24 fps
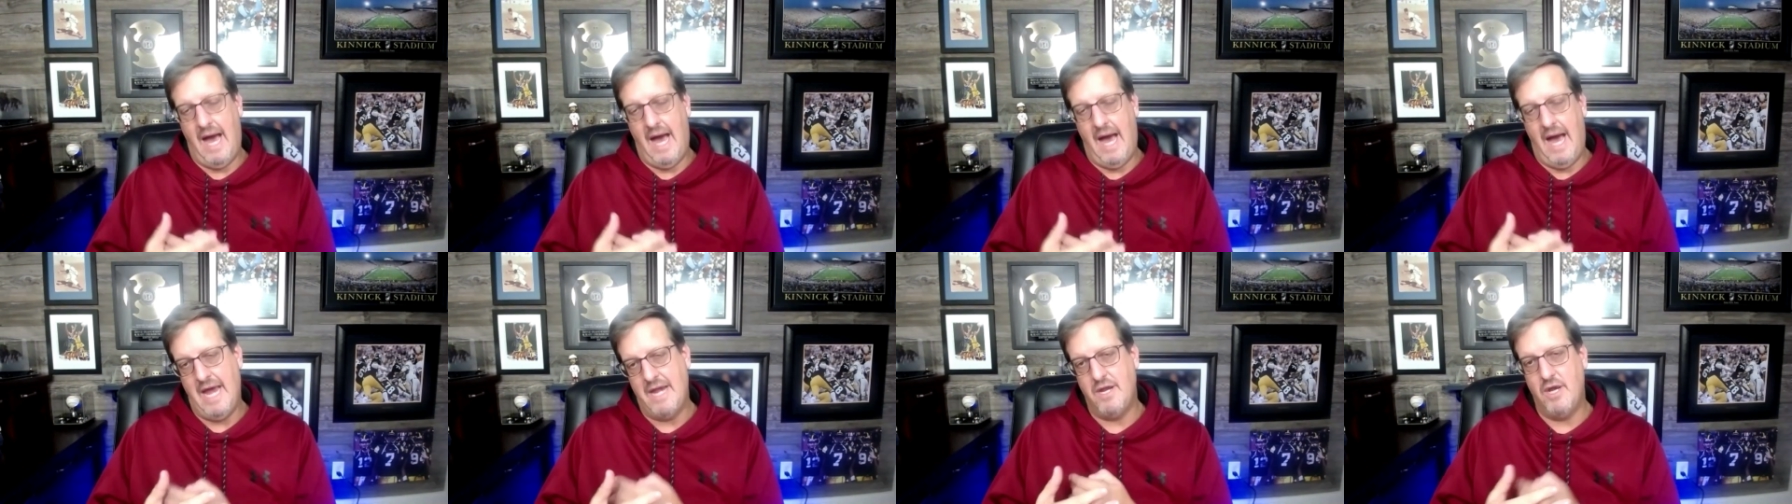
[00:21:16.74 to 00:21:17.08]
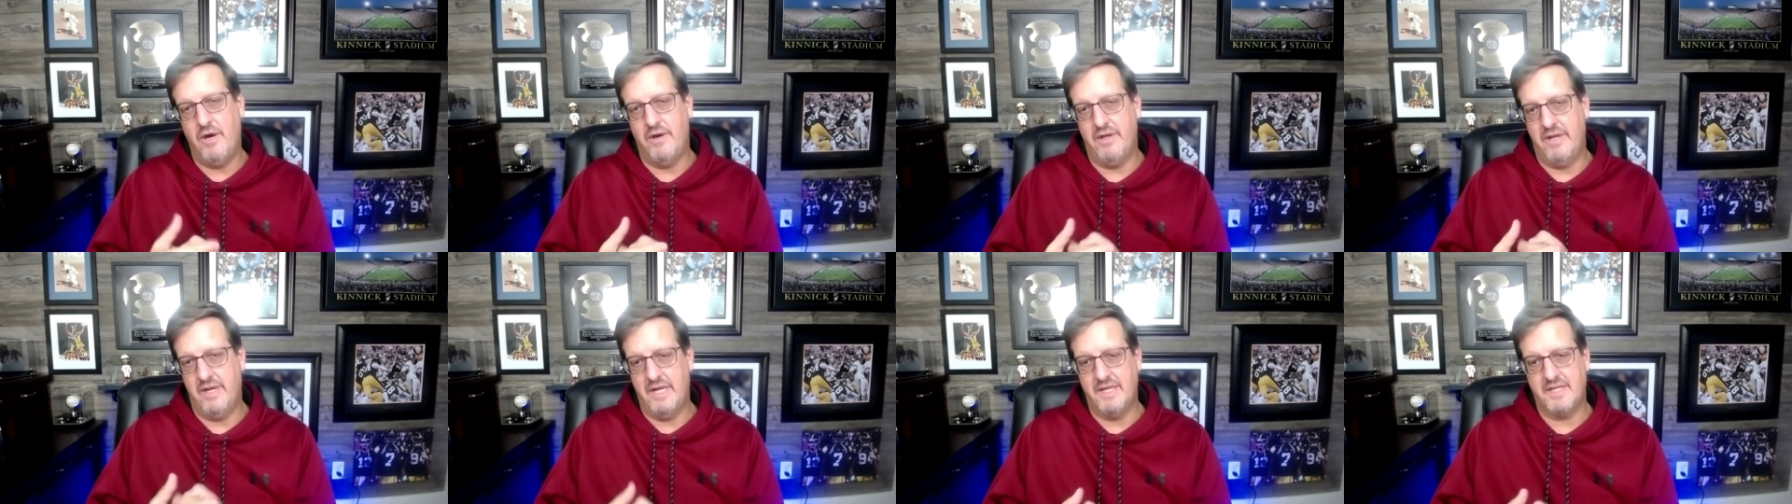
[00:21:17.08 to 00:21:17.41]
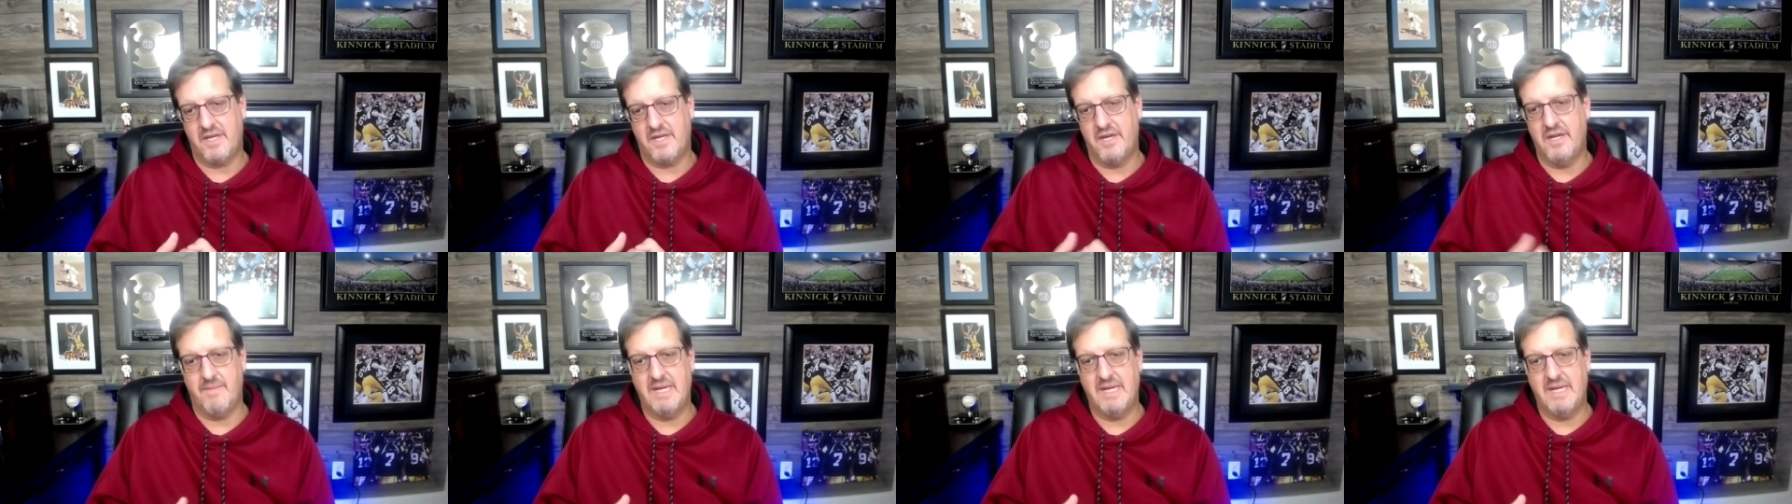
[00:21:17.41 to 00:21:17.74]
I know that it's
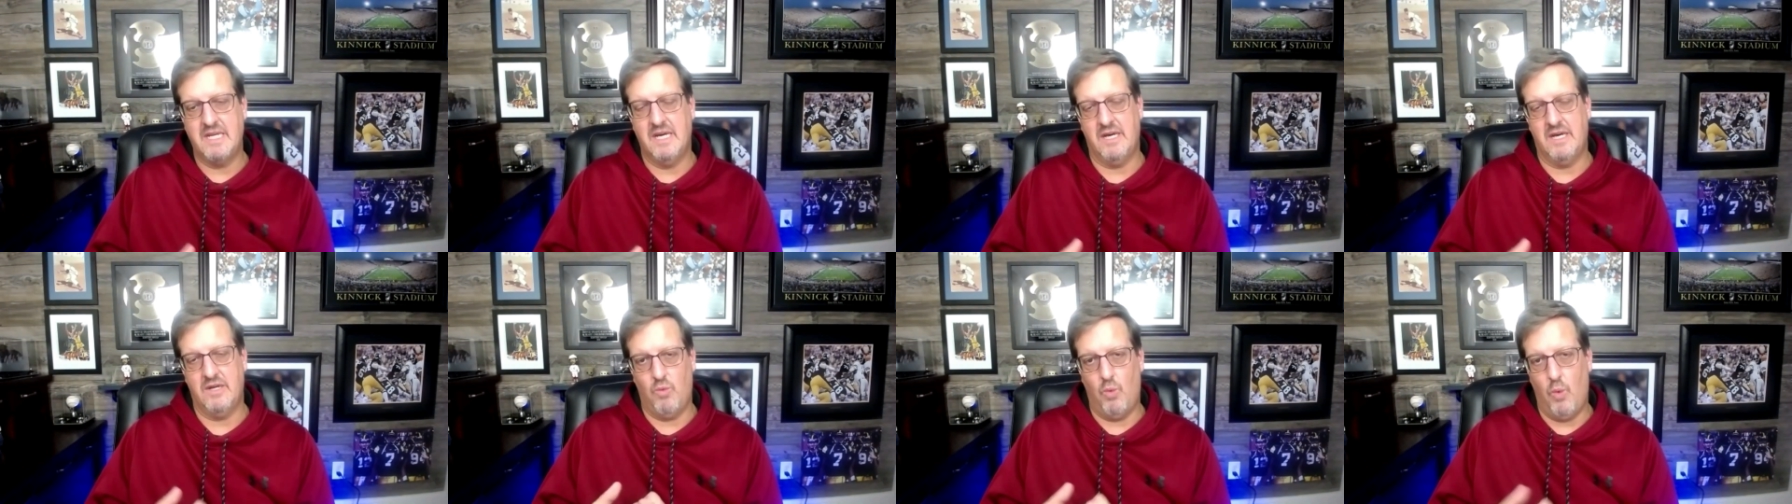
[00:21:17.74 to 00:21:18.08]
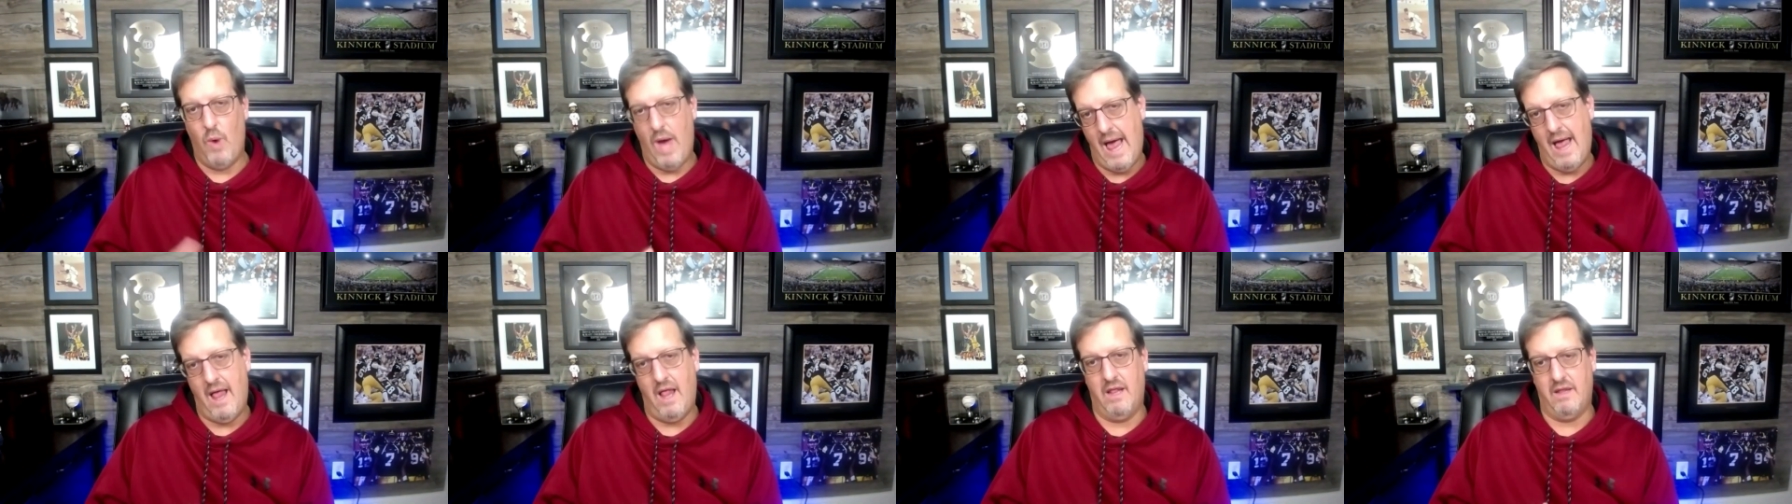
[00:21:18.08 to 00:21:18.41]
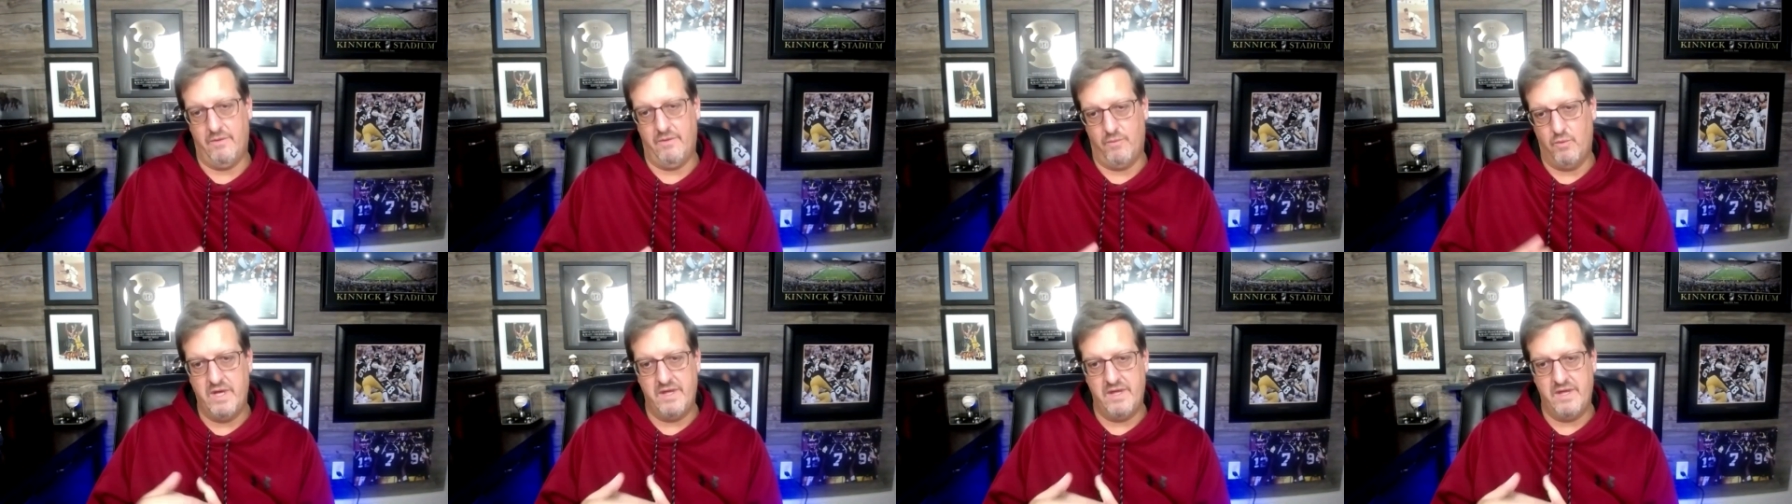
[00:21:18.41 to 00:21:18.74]
going to be done well
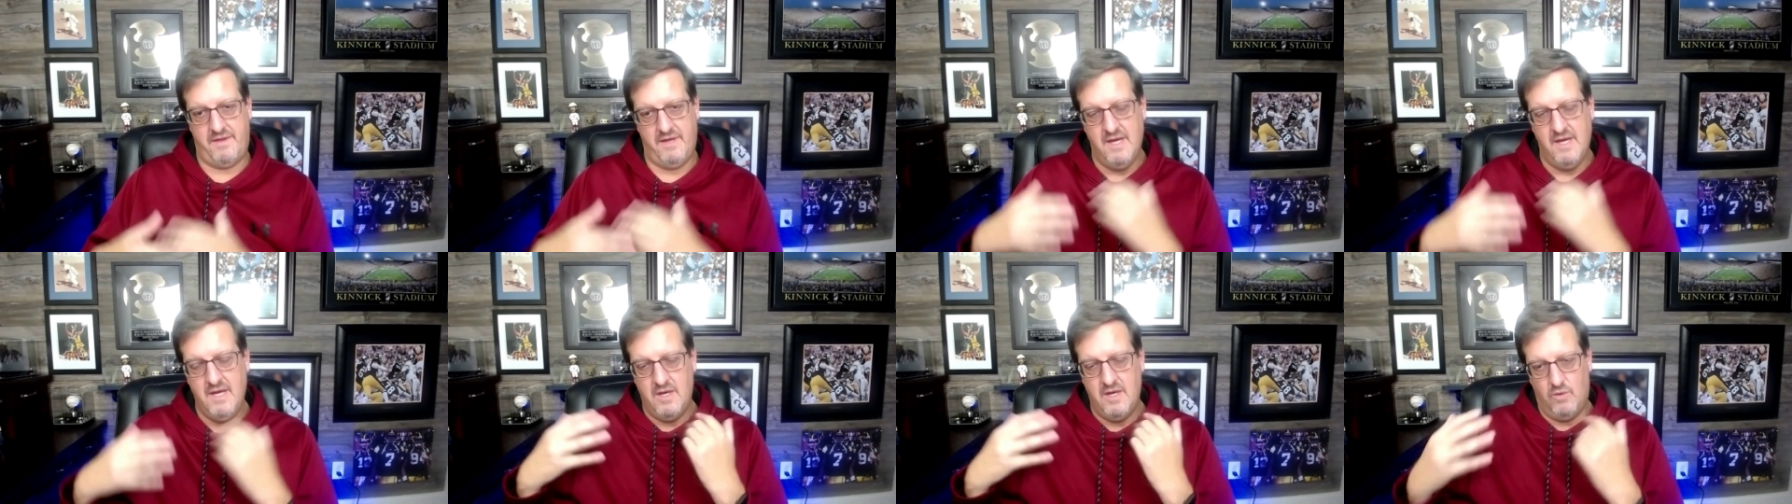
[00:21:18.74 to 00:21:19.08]
with